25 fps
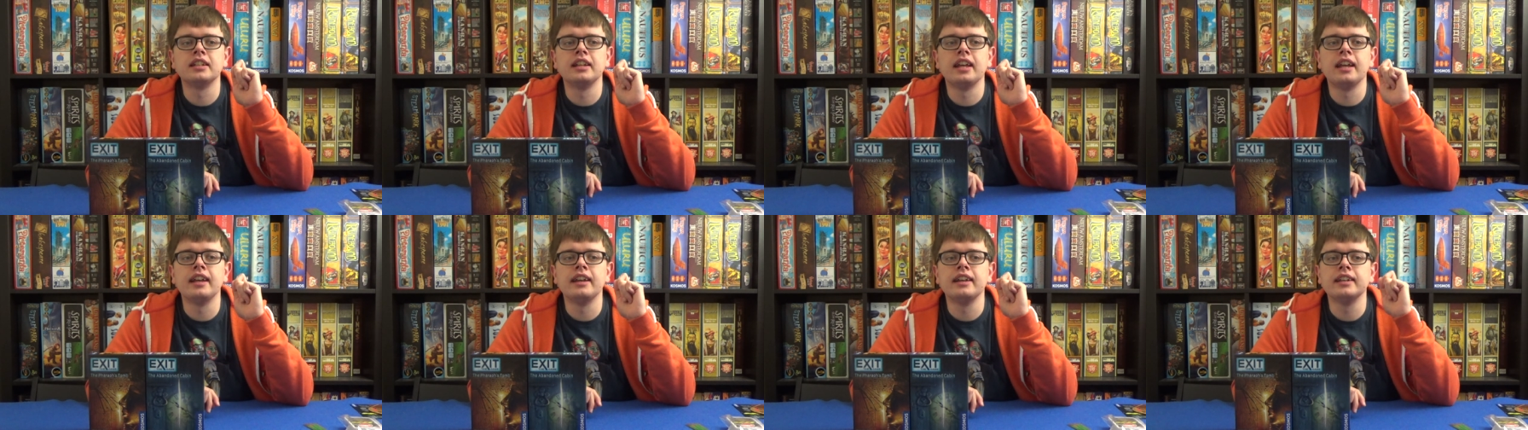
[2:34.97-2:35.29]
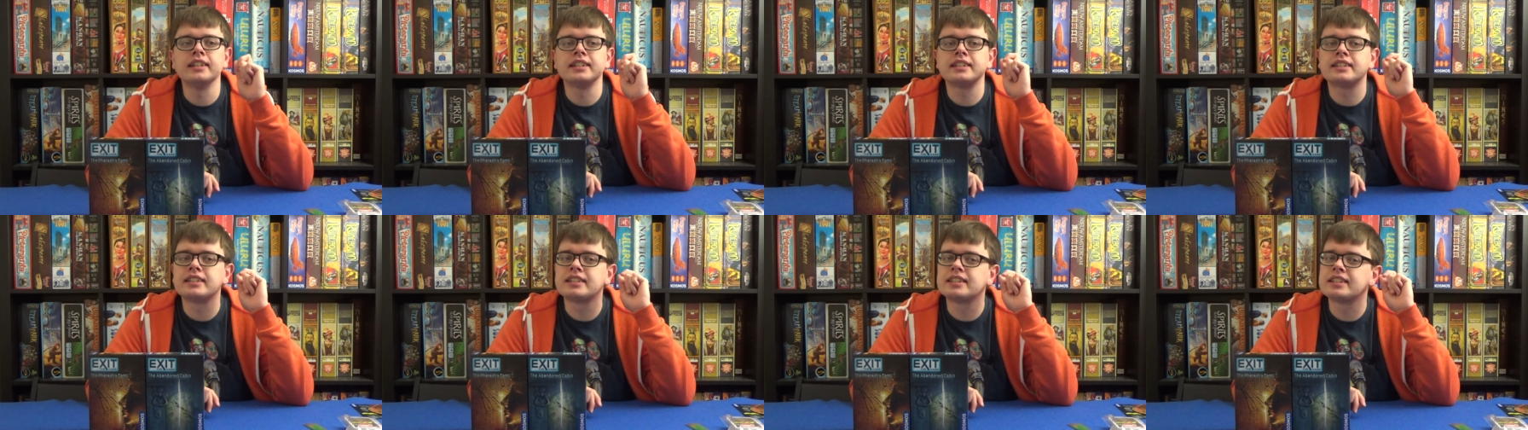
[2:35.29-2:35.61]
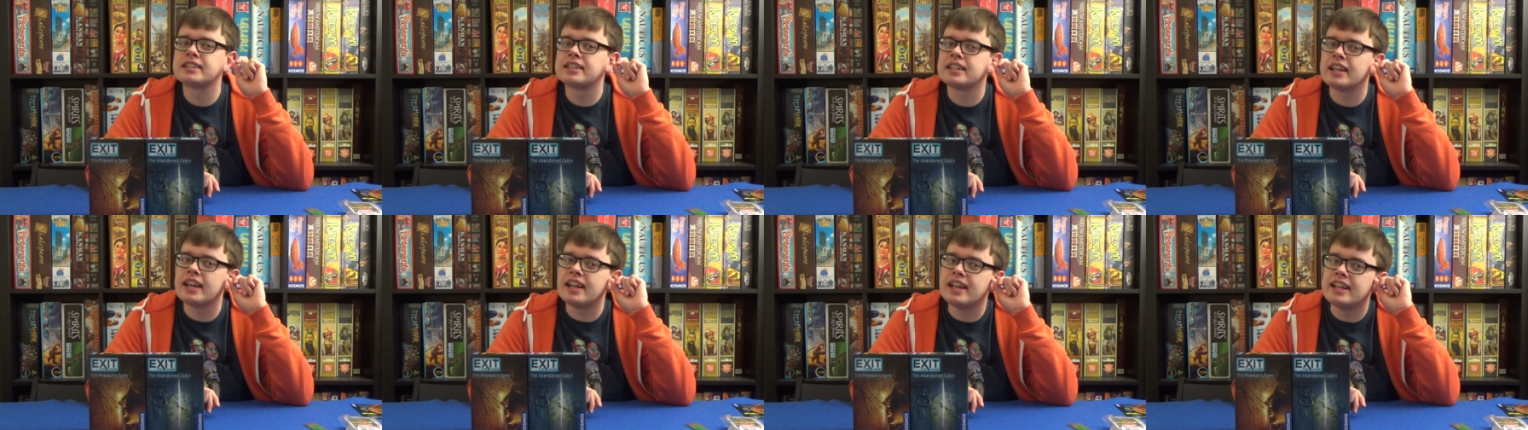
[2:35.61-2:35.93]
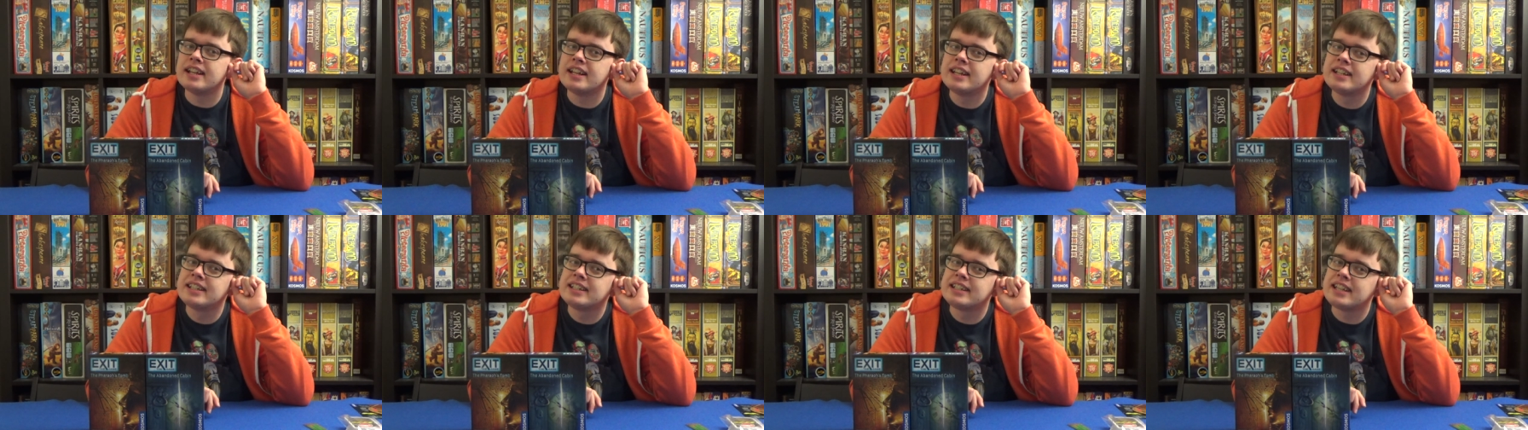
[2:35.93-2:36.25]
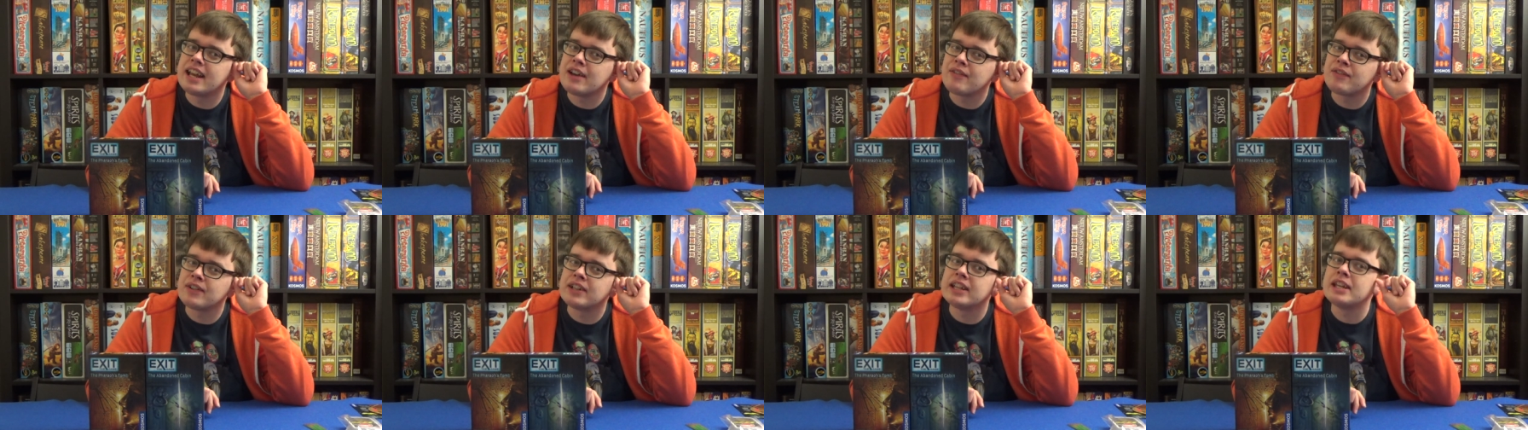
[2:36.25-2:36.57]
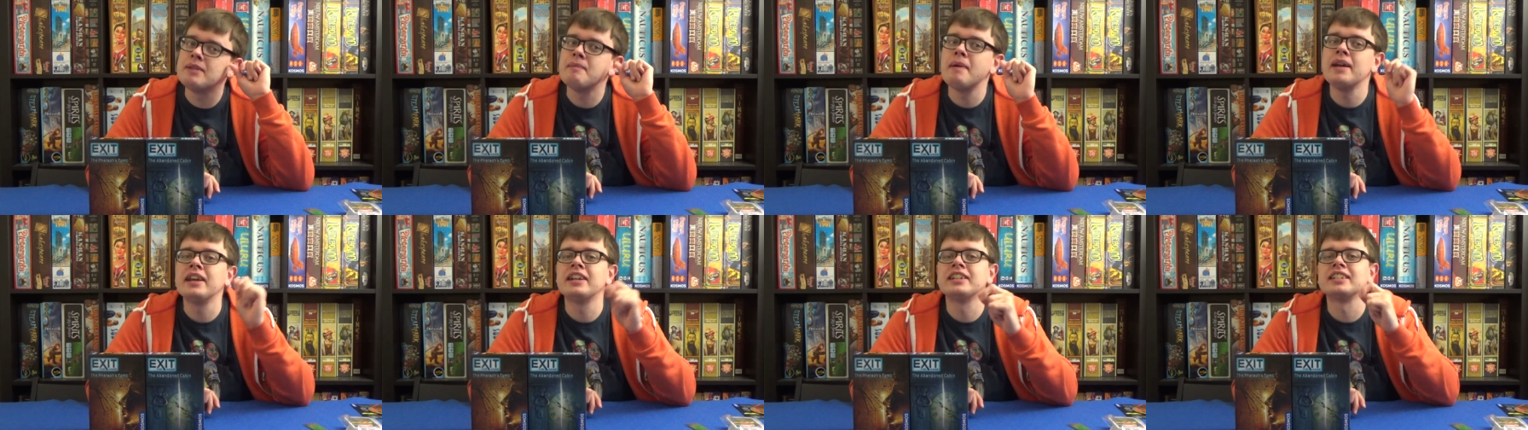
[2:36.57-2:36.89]
It
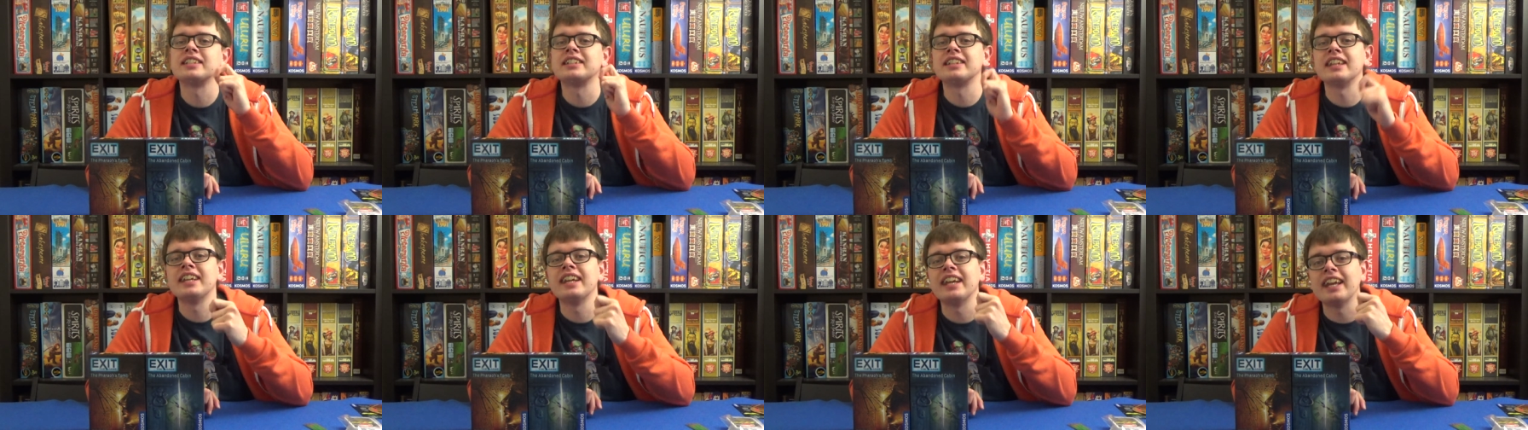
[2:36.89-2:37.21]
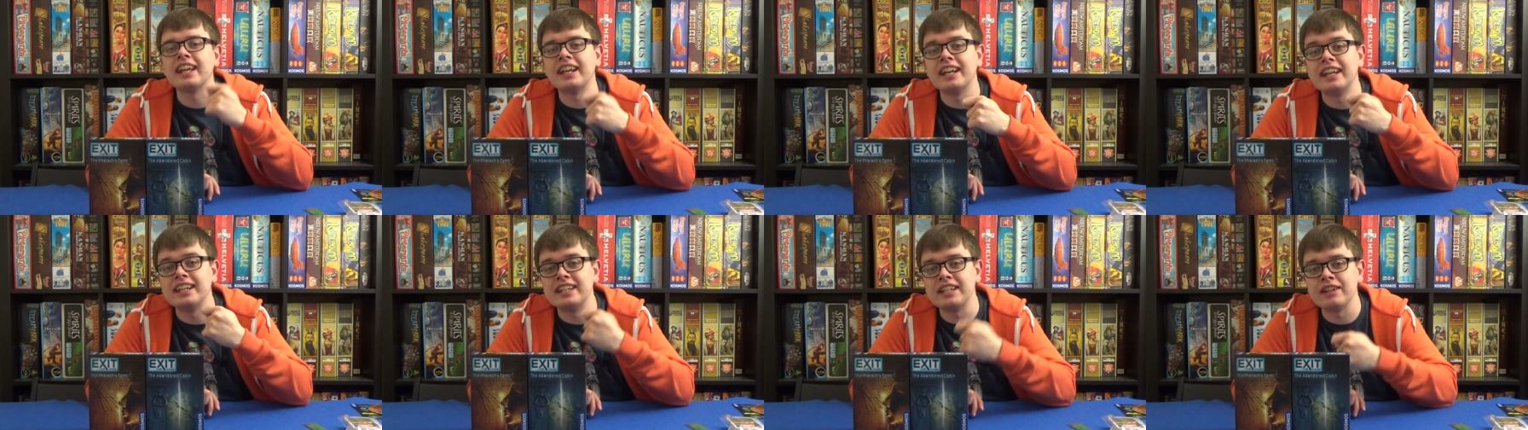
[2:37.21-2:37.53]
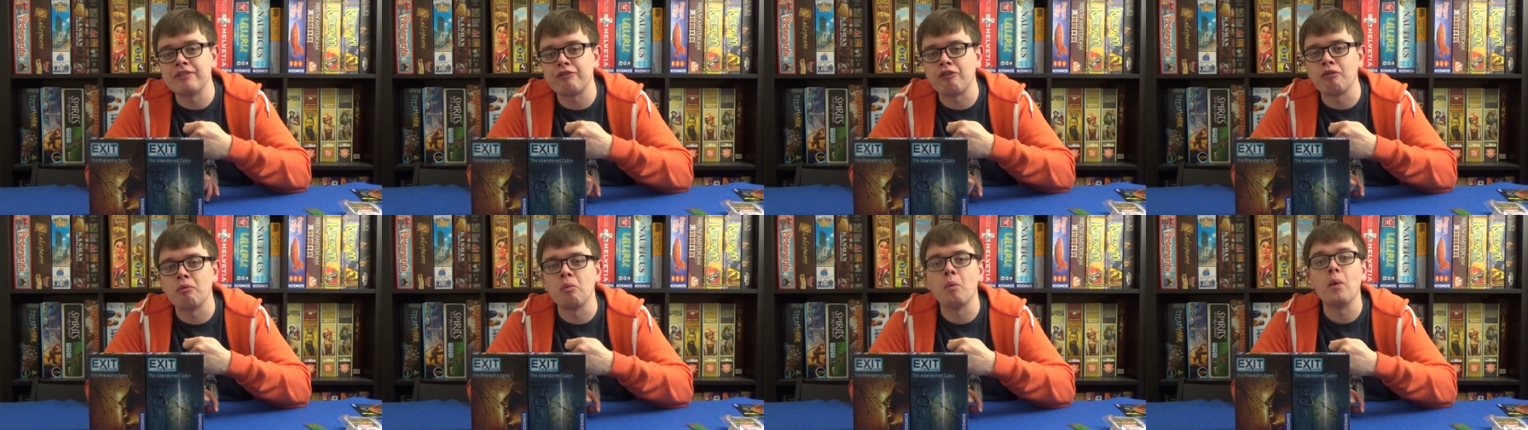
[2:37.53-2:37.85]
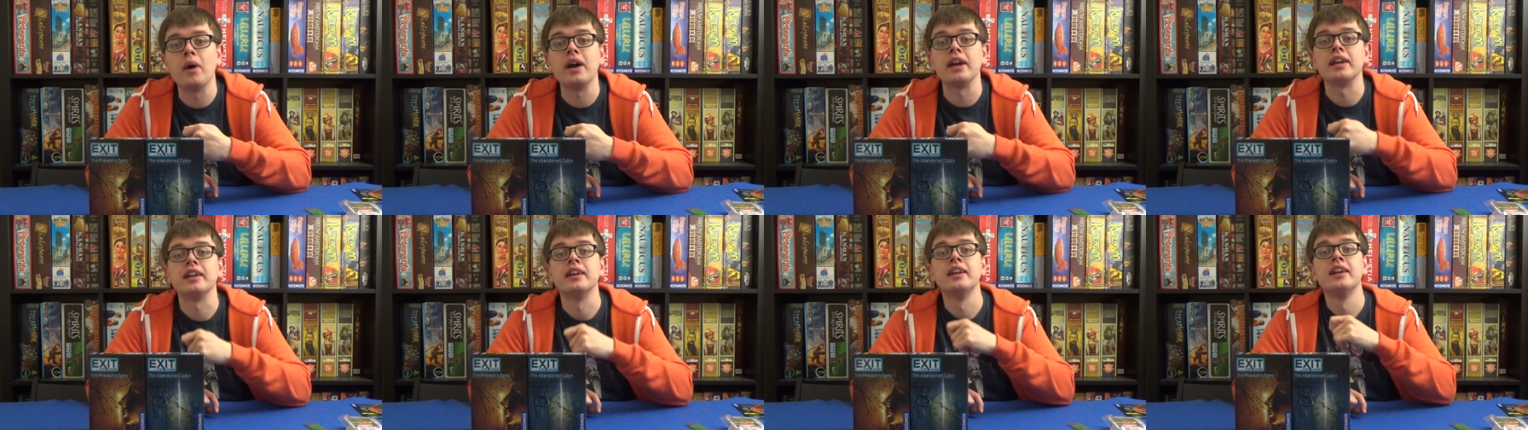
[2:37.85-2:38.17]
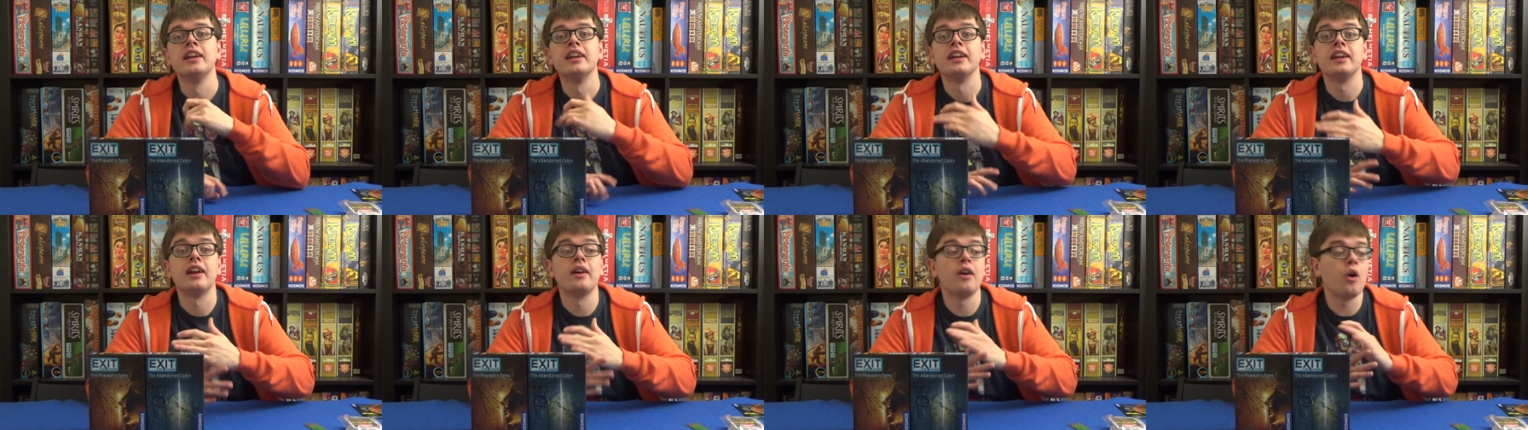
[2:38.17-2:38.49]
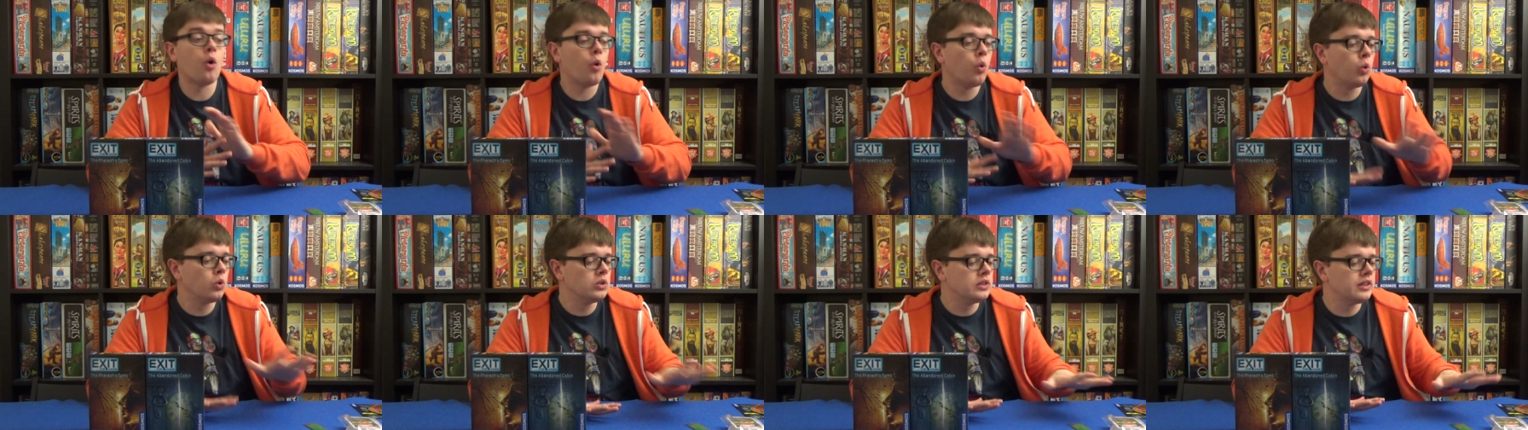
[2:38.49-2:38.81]
definitely made us think in a different way. You know,
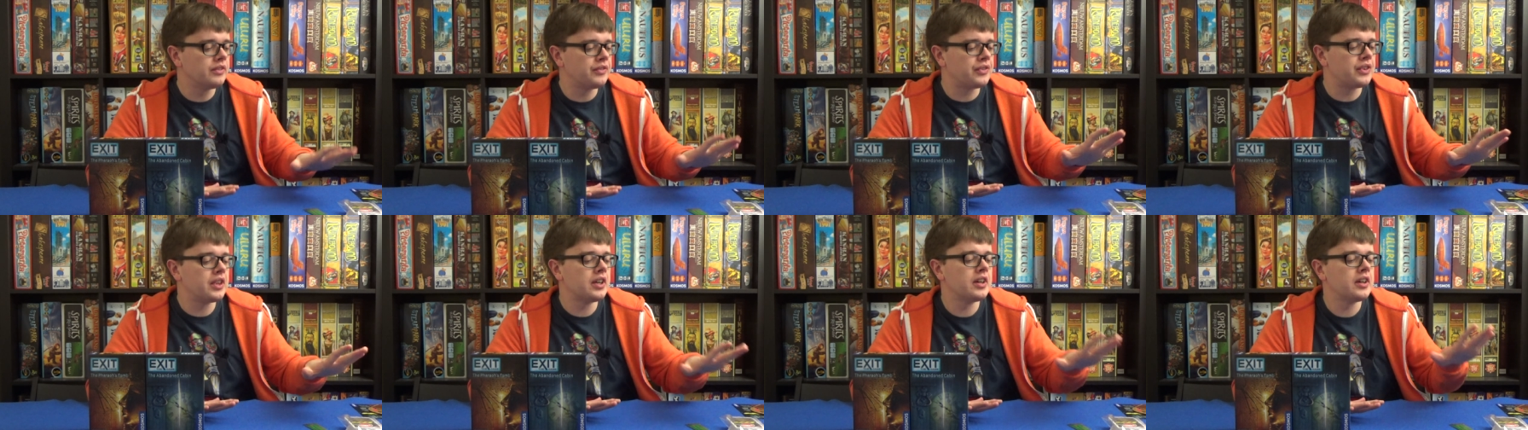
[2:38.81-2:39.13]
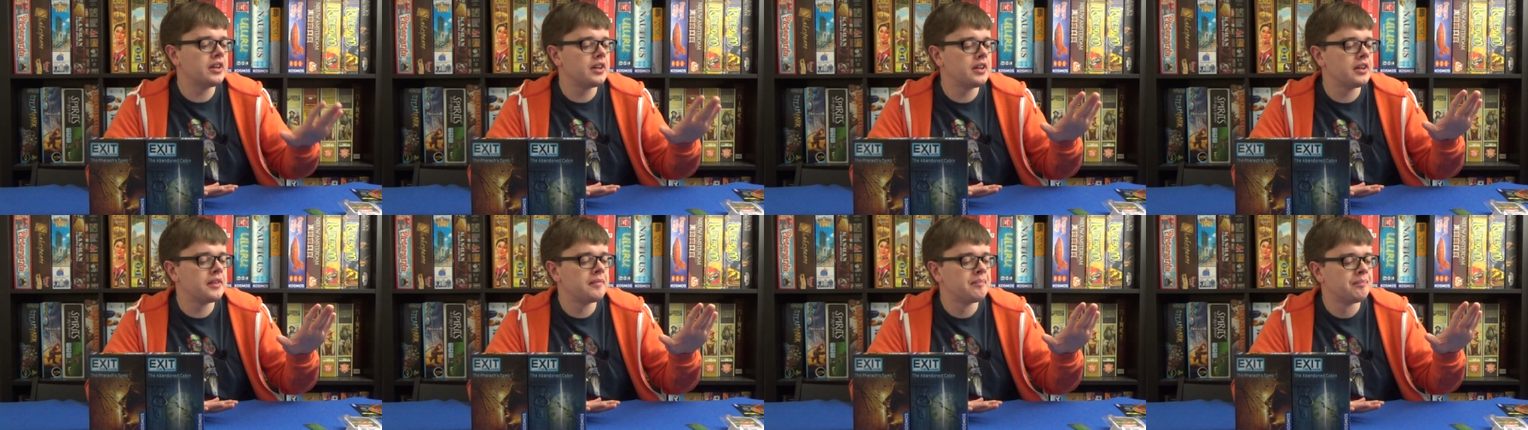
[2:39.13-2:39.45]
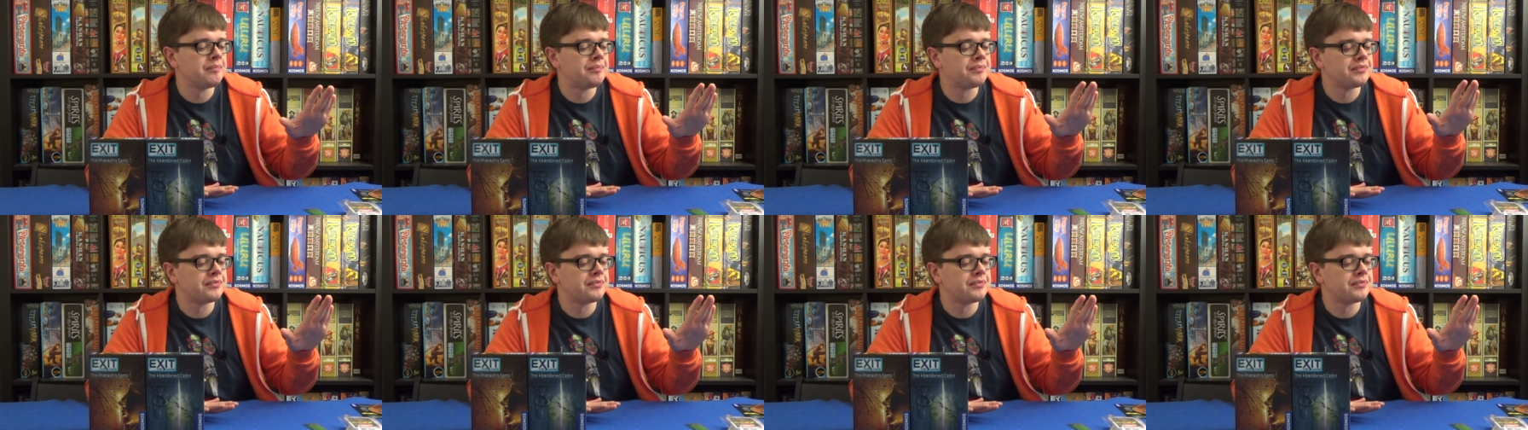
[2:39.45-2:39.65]
all of the